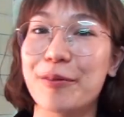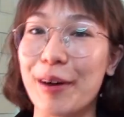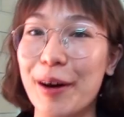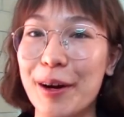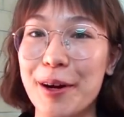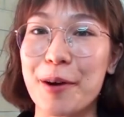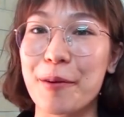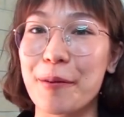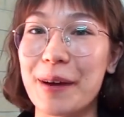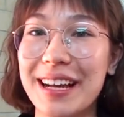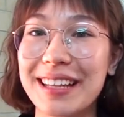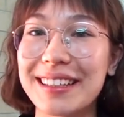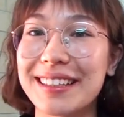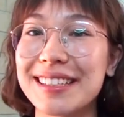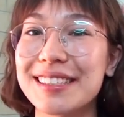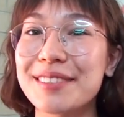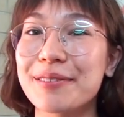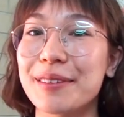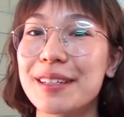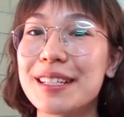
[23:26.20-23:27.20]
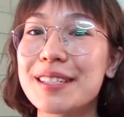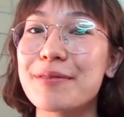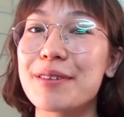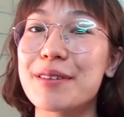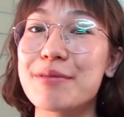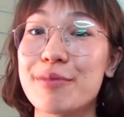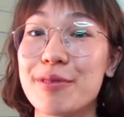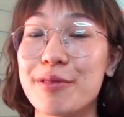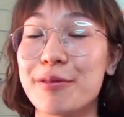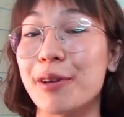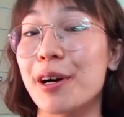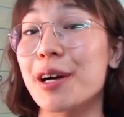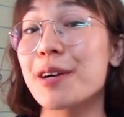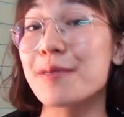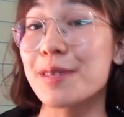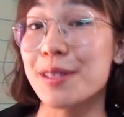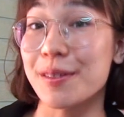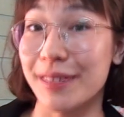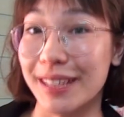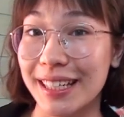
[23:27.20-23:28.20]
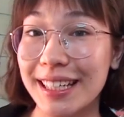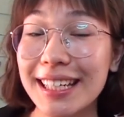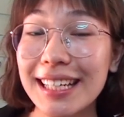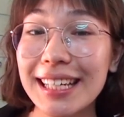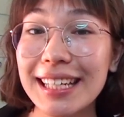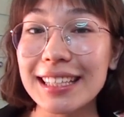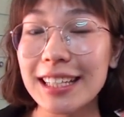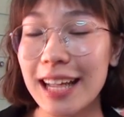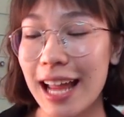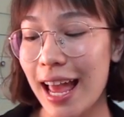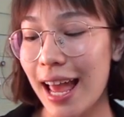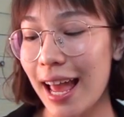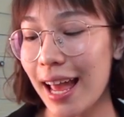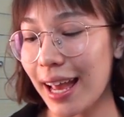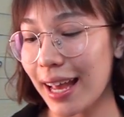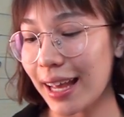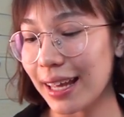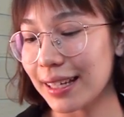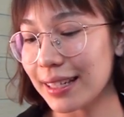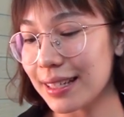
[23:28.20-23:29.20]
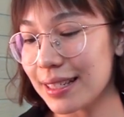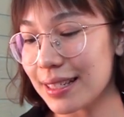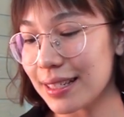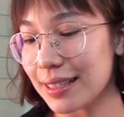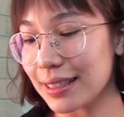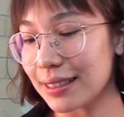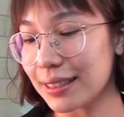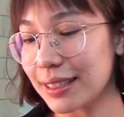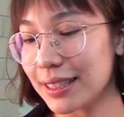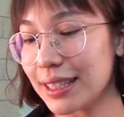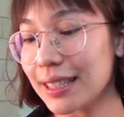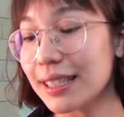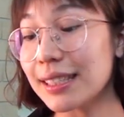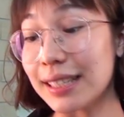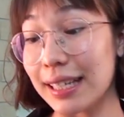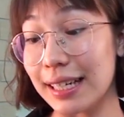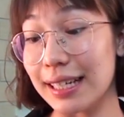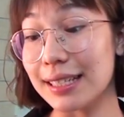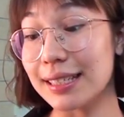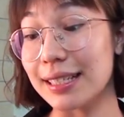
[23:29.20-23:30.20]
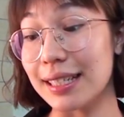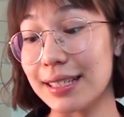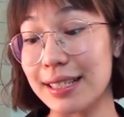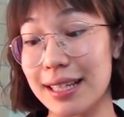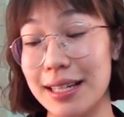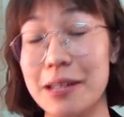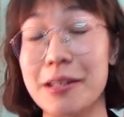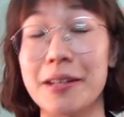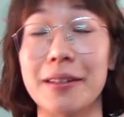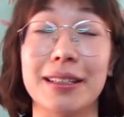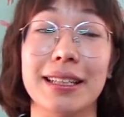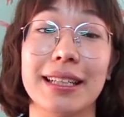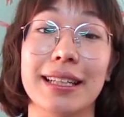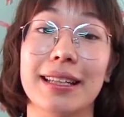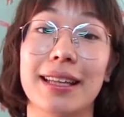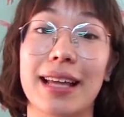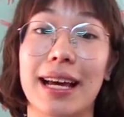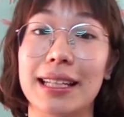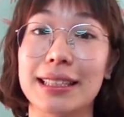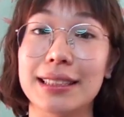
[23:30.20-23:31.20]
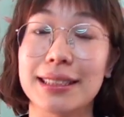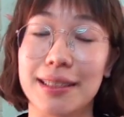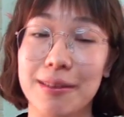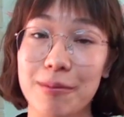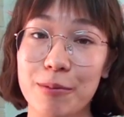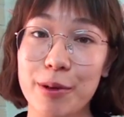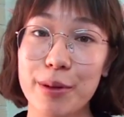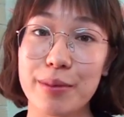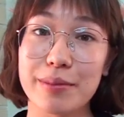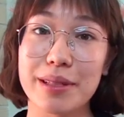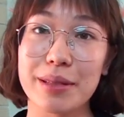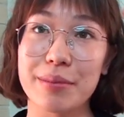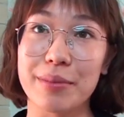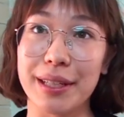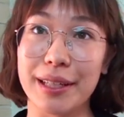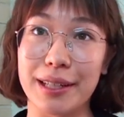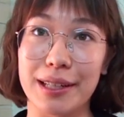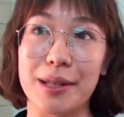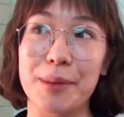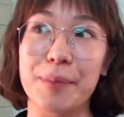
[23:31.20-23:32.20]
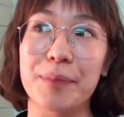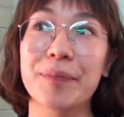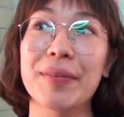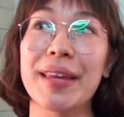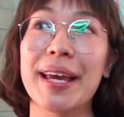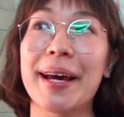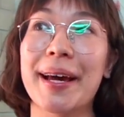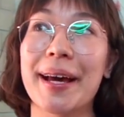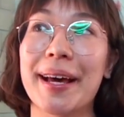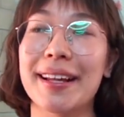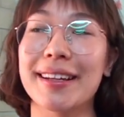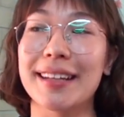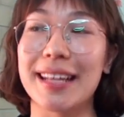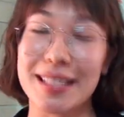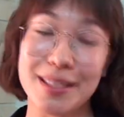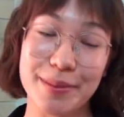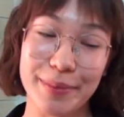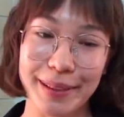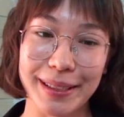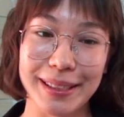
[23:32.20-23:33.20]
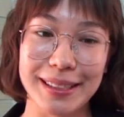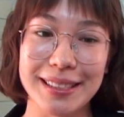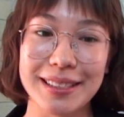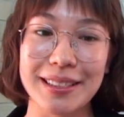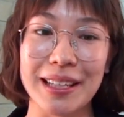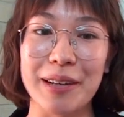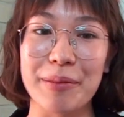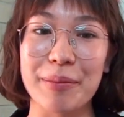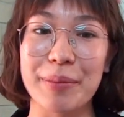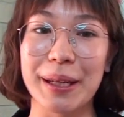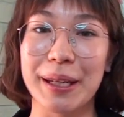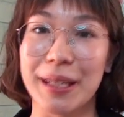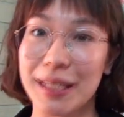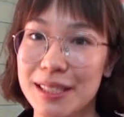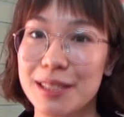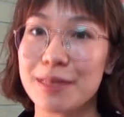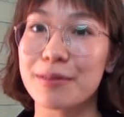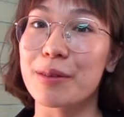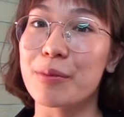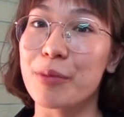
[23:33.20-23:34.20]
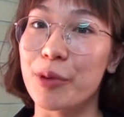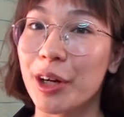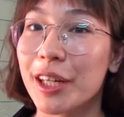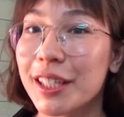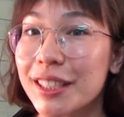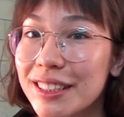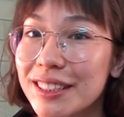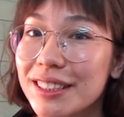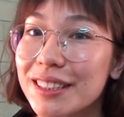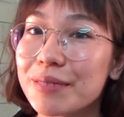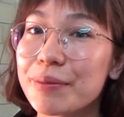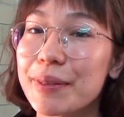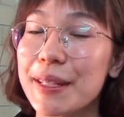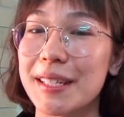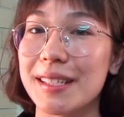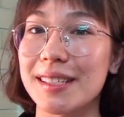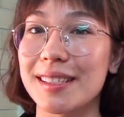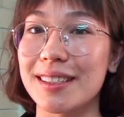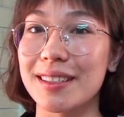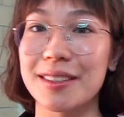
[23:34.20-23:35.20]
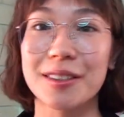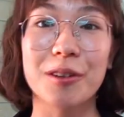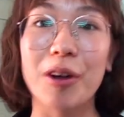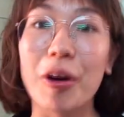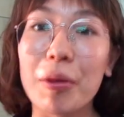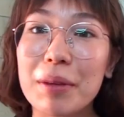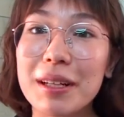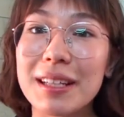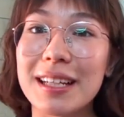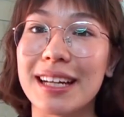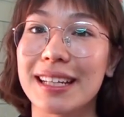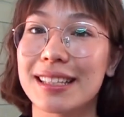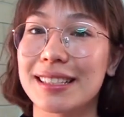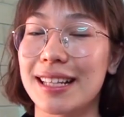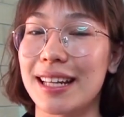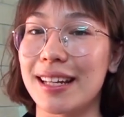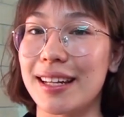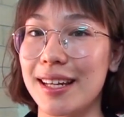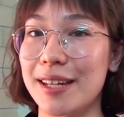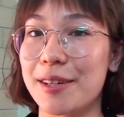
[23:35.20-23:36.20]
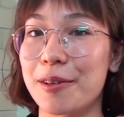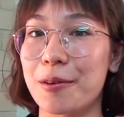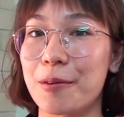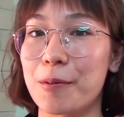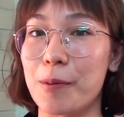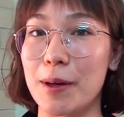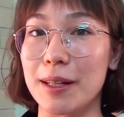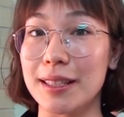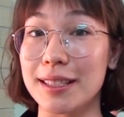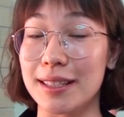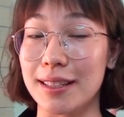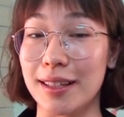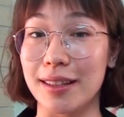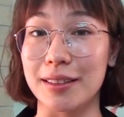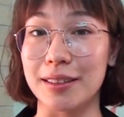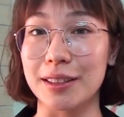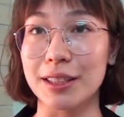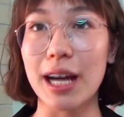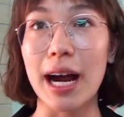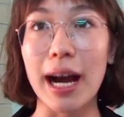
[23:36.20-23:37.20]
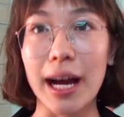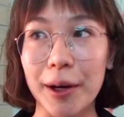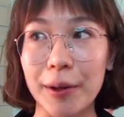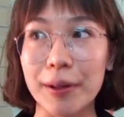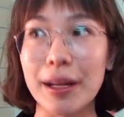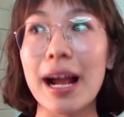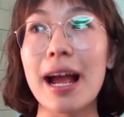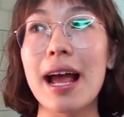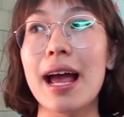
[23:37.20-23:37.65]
far away this was when Beauvoir was writing it. And she says, essentially, that some women become lesbians because of abortion, because they're traumatized and they don't want another child.